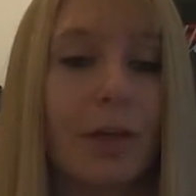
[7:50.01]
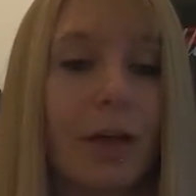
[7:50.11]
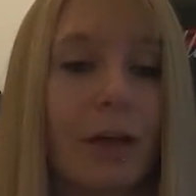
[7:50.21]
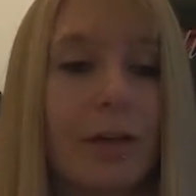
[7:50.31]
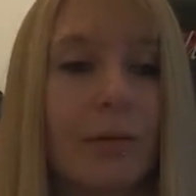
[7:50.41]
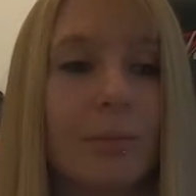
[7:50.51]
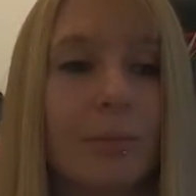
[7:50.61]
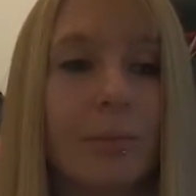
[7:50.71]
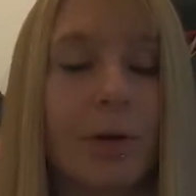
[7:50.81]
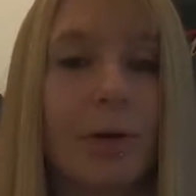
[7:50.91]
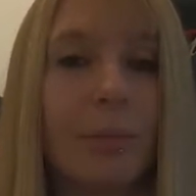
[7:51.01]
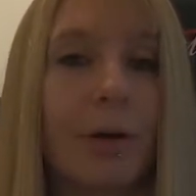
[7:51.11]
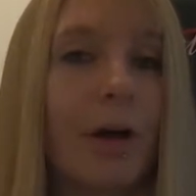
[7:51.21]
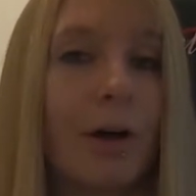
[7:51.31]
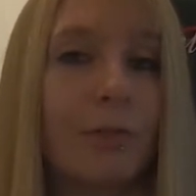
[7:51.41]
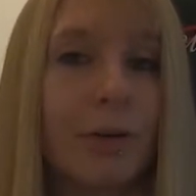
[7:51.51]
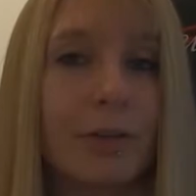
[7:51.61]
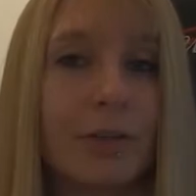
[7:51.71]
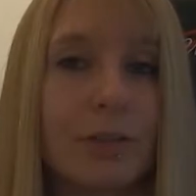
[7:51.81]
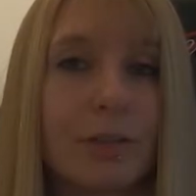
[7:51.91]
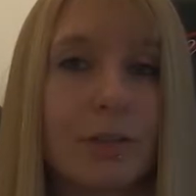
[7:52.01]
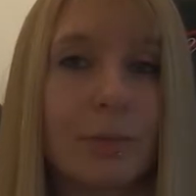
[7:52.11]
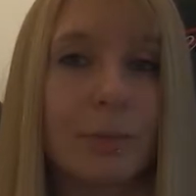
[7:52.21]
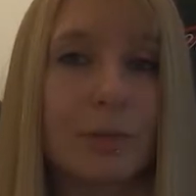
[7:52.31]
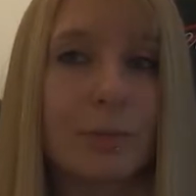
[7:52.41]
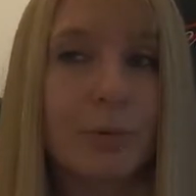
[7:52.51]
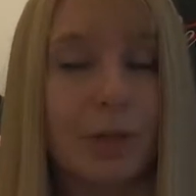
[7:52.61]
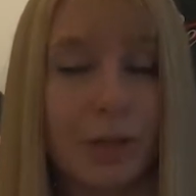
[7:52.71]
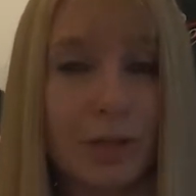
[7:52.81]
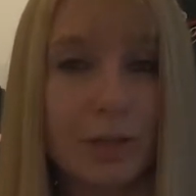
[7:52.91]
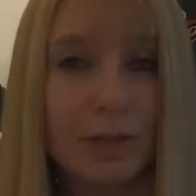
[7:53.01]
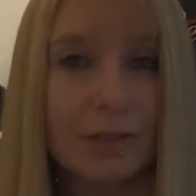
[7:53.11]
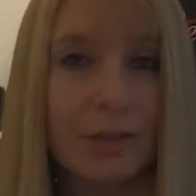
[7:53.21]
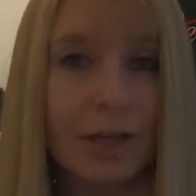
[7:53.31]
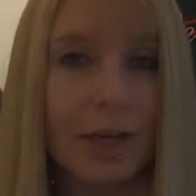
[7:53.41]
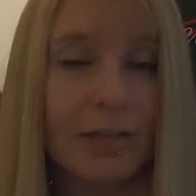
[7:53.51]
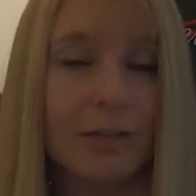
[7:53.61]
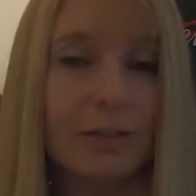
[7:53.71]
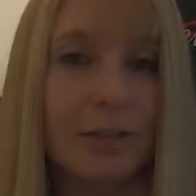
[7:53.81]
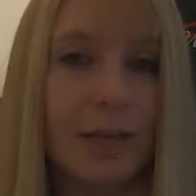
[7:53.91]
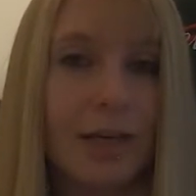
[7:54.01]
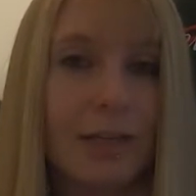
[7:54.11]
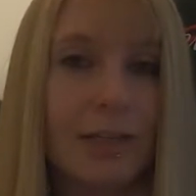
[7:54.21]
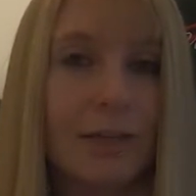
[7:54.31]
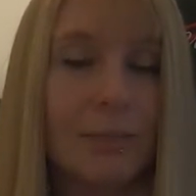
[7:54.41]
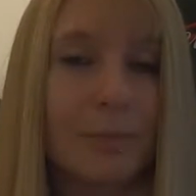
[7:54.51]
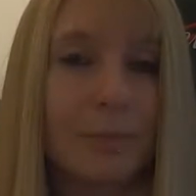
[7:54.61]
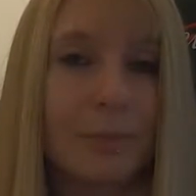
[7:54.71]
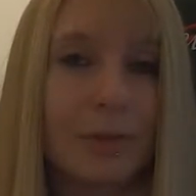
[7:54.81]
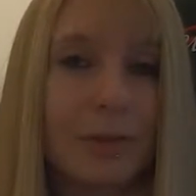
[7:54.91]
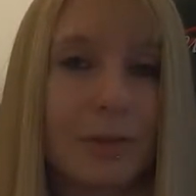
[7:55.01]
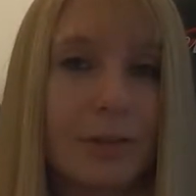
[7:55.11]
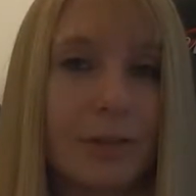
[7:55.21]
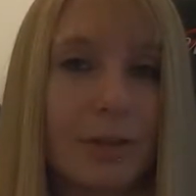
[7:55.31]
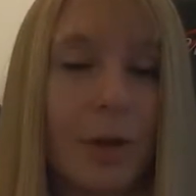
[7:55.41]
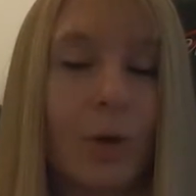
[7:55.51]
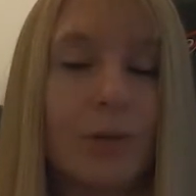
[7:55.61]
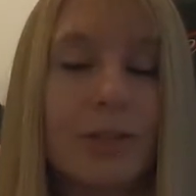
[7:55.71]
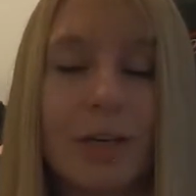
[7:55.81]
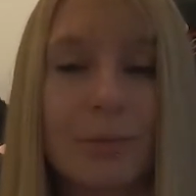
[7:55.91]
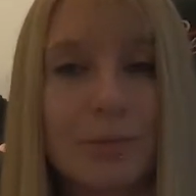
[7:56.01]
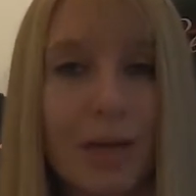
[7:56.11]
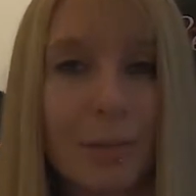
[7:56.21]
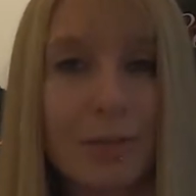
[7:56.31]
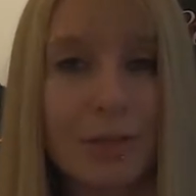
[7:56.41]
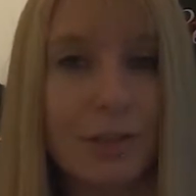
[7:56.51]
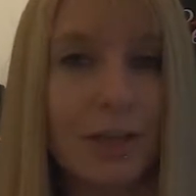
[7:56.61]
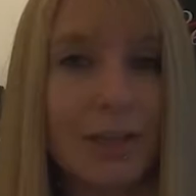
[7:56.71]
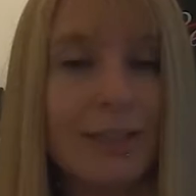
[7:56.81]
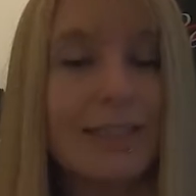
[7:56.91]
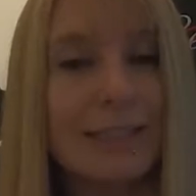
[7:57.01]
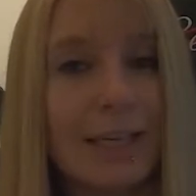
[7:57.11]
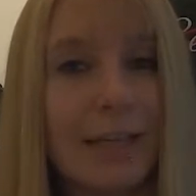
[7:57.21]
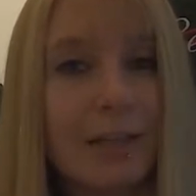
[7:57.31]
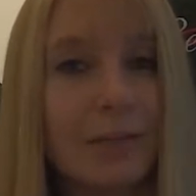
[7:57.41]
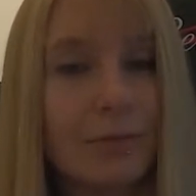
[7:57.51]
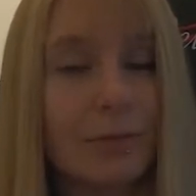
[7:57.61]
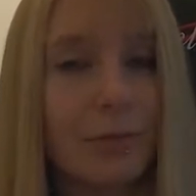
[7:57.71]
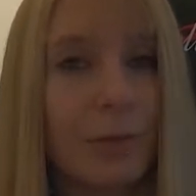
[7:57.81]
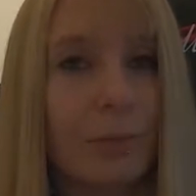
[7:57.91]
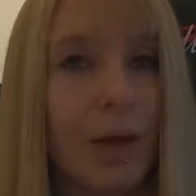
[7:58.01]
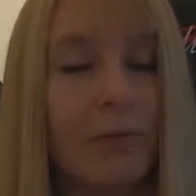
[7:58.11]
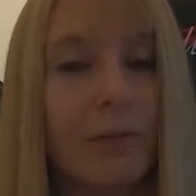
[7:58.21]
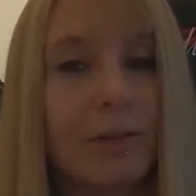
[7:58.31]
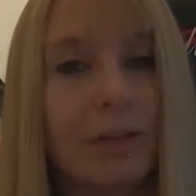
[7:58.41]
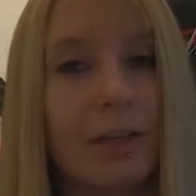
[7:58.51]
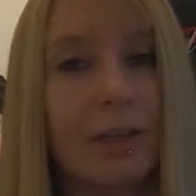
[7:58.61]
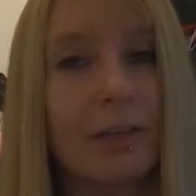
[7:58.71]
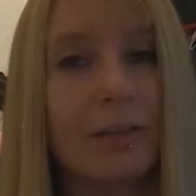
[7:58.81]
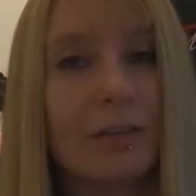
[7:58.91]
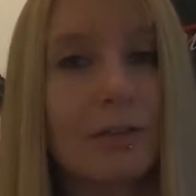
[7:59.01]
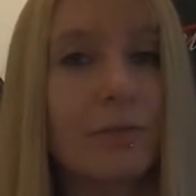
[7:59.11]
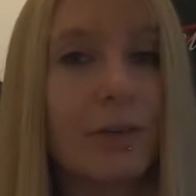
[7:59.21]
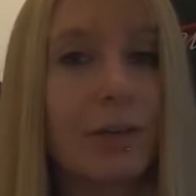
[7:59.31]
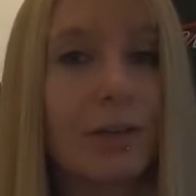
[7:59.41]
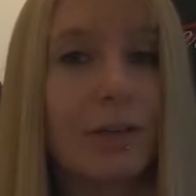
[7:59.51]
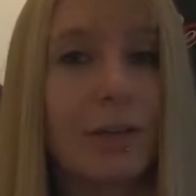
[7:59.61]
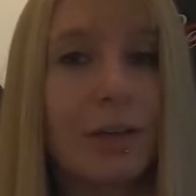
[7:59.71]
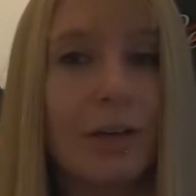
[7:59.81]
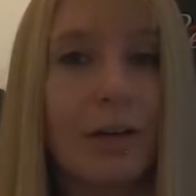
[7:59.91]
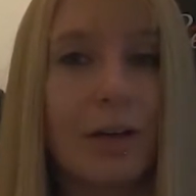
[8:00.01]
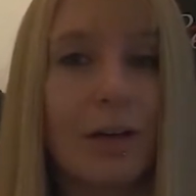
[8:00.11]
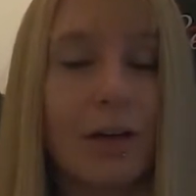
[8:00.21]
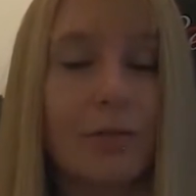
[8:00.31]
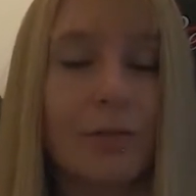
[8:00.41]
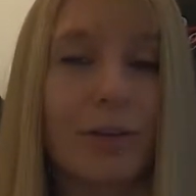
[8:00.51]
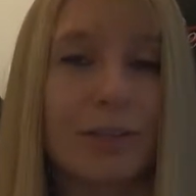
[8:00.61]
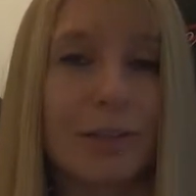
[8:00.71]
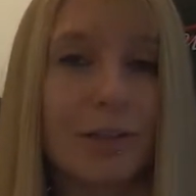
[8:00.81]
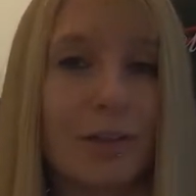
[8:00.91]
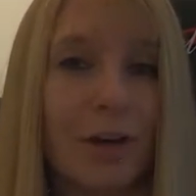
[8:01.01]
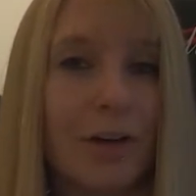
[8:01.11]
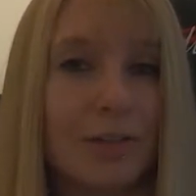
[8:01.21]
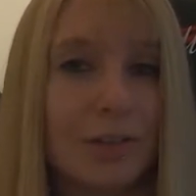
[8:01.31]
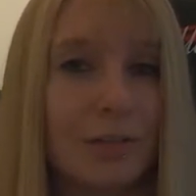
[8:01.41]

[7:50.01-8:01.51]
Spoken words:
But my heart function was pretty good. I hadn't done any long-term damage that they could see from having the severe right-sided heart